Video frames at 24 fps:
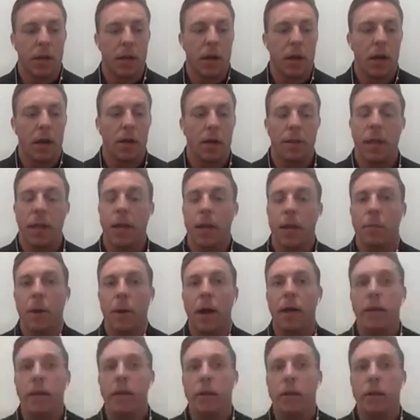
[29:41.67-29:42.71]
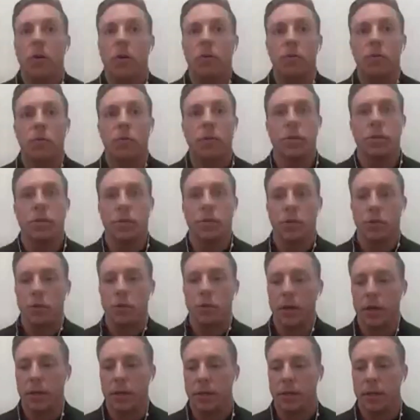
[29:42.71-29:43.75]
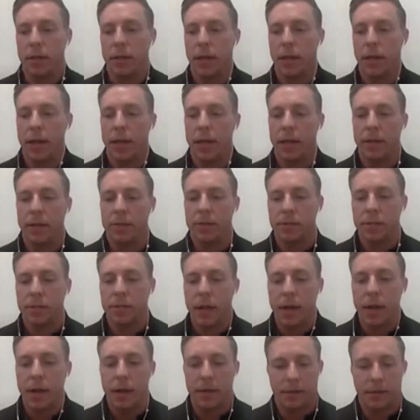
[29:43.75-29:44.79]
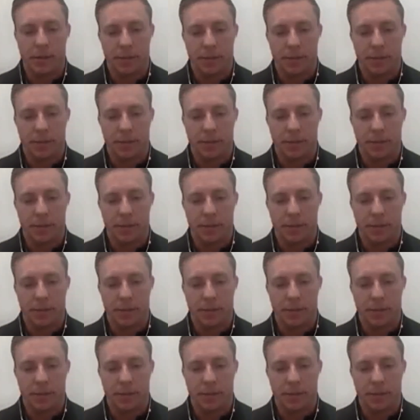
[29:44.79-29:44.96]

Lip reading: that your body knows what to do with. And again, it's not,